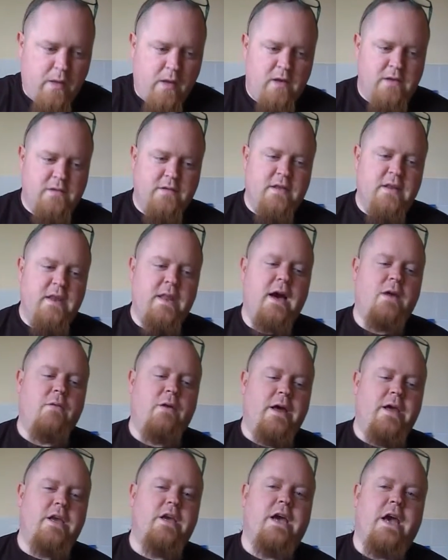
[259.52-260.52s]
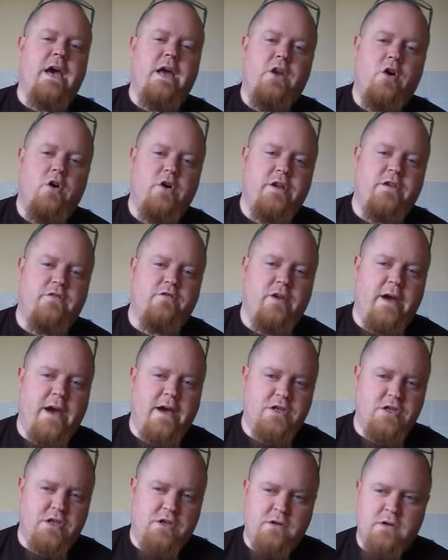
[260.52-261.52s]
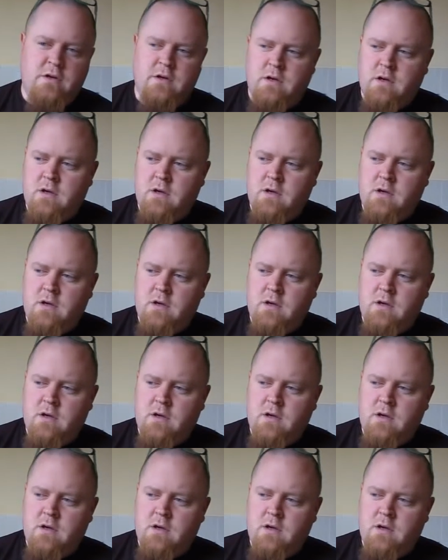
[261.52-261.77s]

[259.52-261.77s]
Because in that way, you get an honest reaction.